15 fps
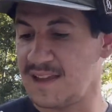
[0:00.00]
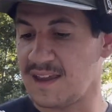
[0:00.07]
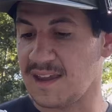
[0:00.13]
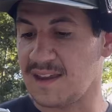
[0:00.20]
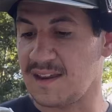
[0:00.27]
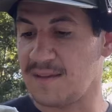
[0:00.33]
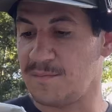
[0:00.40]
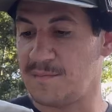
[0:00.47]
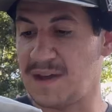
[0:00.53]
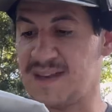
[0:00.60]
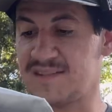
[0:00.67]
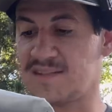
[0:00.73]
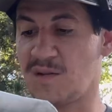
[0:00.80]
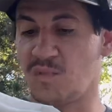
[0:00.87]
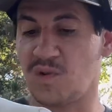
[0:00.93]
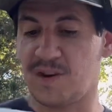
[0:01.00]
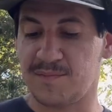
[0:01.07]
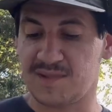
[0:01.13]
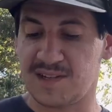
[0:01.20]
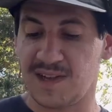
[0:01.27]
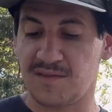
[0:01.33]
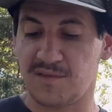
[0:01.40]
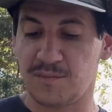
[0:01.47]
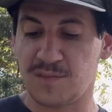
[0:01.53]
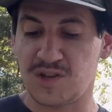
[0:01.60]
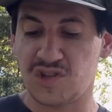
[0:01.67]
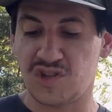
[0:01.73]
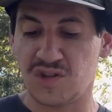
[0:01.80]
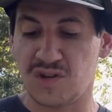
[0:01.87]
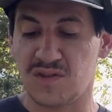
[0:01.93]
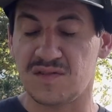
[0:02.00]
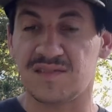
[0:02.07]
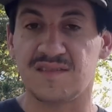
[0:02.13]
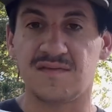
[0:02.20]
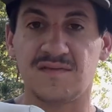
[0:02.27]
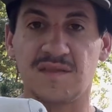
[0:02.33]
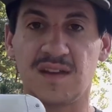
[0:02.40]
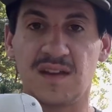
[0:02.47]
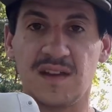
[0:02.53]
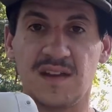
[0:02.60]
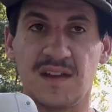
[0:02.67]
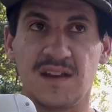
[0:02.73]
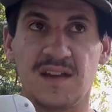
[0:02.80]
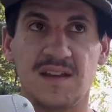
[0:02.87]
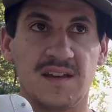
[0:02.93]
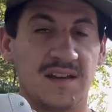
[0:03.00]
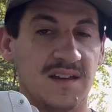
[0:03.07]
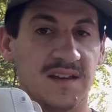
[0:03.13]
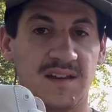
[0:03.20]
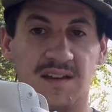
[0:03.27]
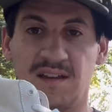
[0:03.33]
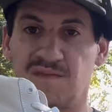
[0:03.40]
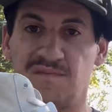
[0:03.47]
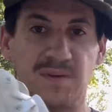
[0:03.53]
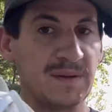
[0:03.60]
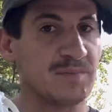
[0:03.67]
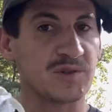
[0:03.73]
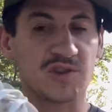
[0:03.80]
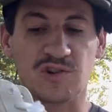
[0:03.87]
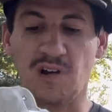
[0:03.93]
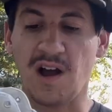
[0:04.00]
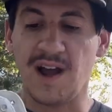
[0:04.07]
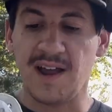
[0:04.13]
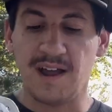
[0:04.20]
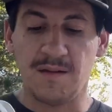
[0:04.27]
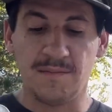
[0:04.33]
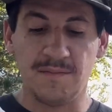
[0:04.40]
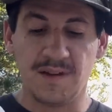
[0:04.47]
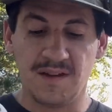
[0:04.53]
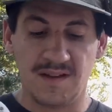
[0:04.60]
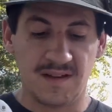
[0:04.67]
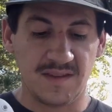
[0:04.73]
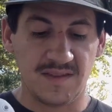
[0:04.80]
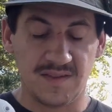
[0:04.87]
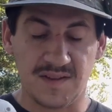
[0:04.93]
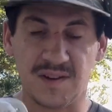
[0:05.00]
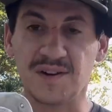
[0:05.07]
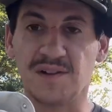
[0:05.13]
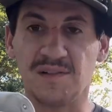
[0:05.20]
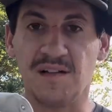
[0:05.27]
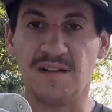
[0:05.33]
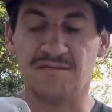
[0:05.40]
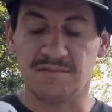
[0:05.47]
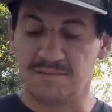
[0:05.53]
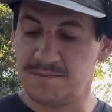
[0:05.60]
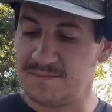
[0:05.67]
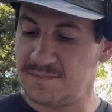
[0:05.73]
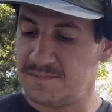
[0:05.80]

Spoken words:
And based on what I'm seeing from these shoes, if people try them, they're gonna love them.